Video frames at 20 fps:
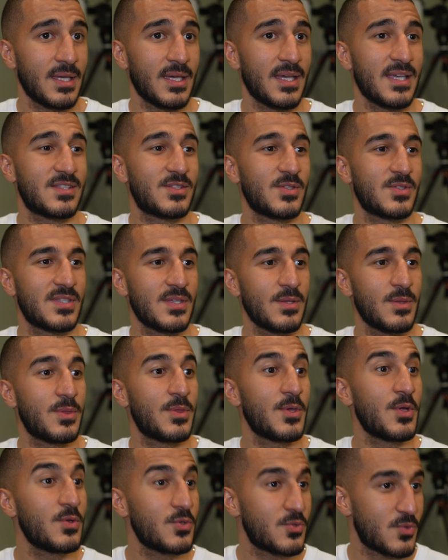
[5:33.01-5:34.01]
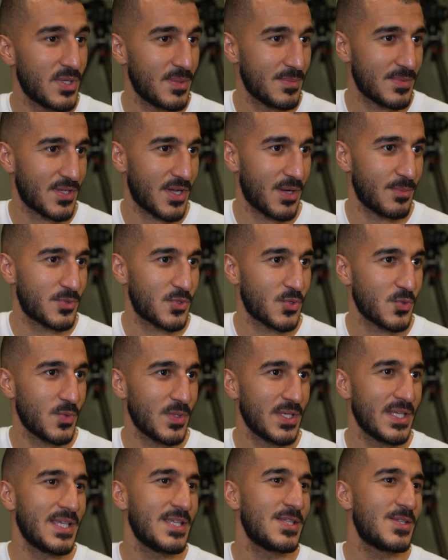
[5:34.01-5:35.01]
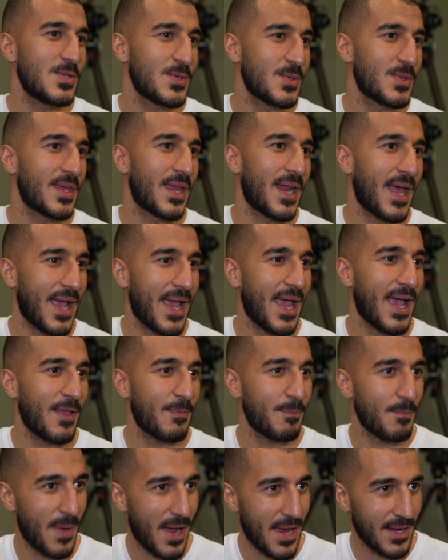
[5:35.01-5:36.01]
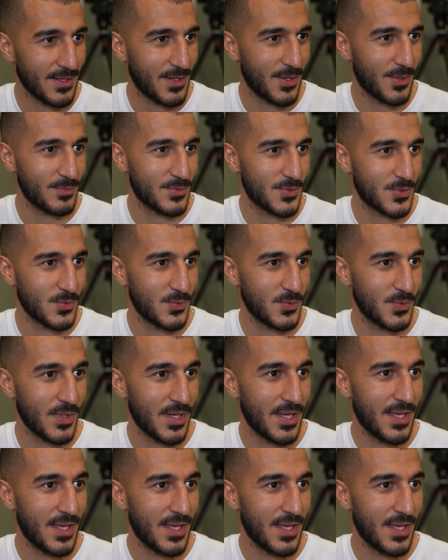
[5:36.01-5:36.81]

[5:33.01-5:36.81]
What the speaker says: is to see their dreams come true easier than I had mine come true.